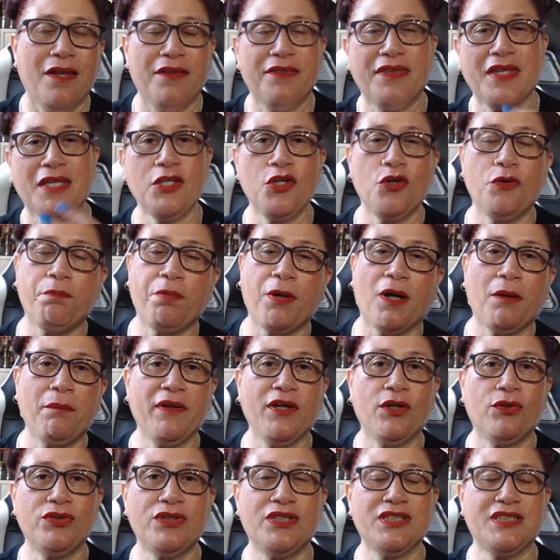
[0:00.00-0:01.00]
then you'd
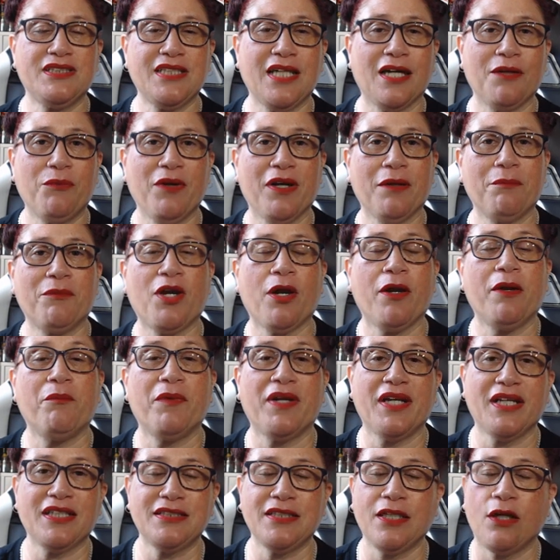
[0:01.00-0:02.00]
probably understand where I'm going
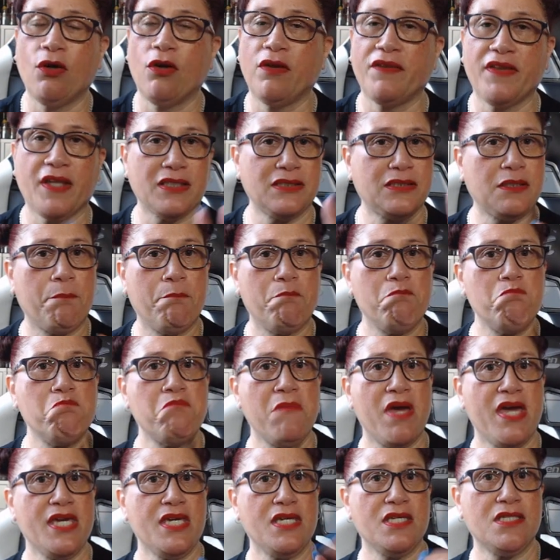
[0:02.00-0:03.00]
when I say, oh, that's
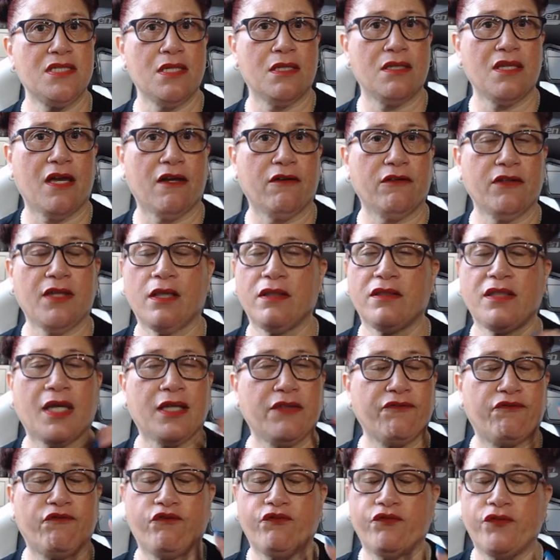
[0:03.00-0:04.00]
amazing.
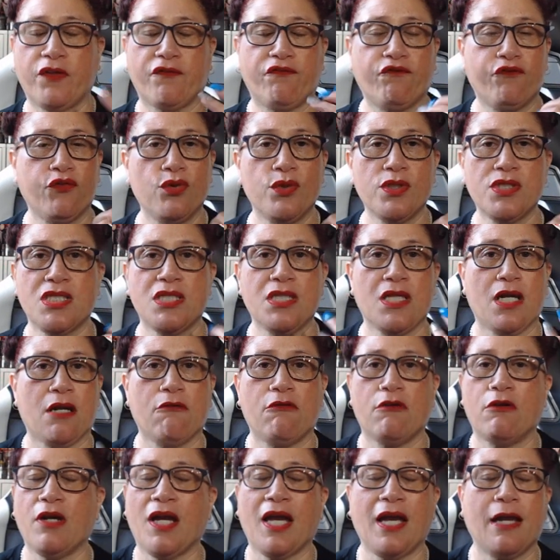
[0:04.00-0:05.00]
The fruits and
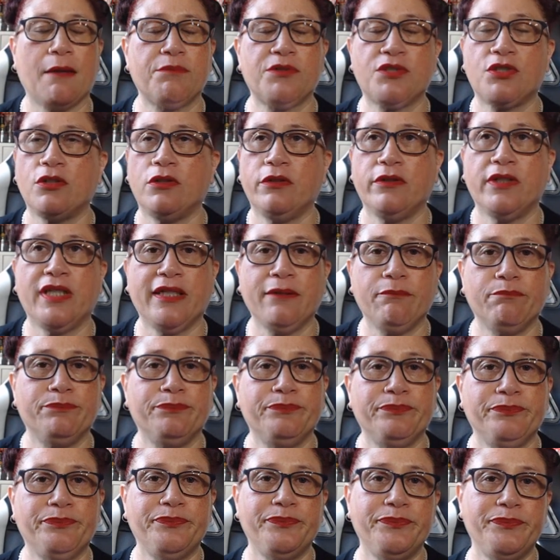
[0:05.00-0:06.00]
that are absolutely
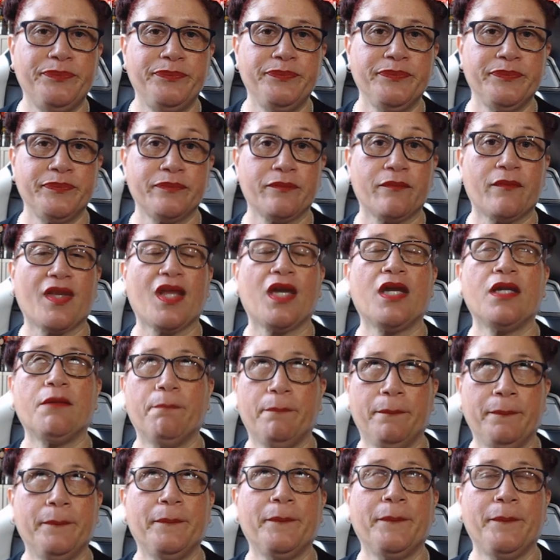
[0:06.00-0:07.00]

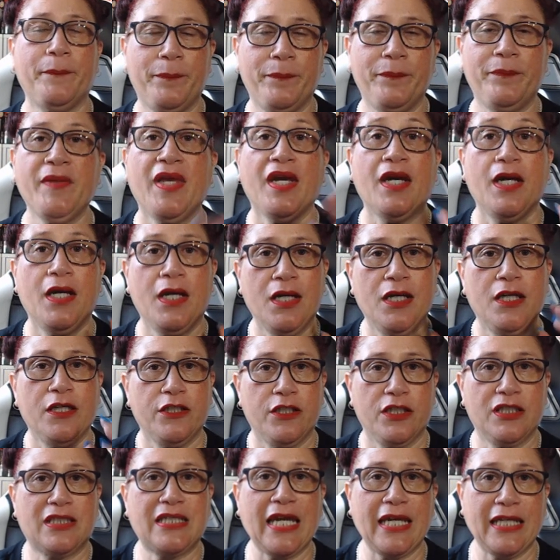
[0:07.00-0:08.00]
mm-mm.
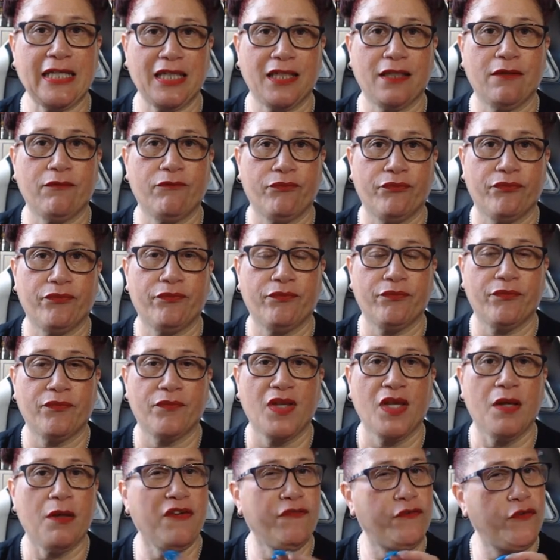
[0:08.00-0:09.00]
You'd get it.
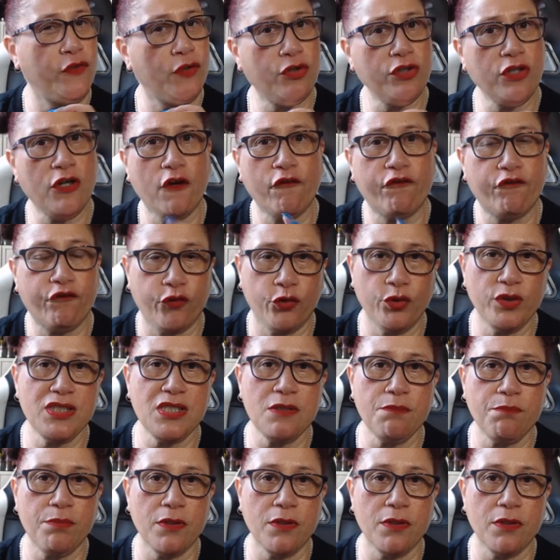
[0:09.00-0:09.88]
if you're not a fruity